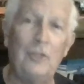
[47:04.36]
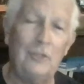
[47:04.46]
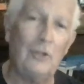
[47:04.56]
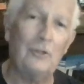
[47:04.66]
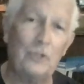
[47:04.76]

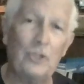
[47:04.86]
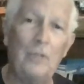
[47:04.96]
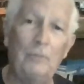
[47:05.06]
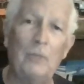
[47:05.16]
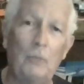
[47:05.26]
our
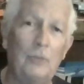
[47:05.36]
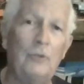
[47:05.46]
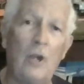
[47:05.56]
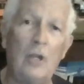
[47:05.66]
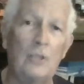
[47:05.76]
ship that we're
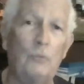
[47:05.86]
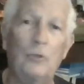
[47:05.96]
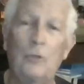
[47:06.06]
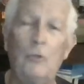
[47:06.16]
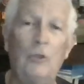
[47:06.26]
on as we're
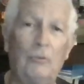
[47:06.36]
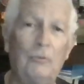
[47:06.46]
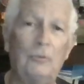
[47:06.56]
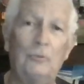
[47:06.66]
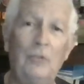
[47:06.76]
going
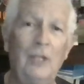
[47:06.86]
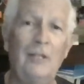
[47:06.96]
through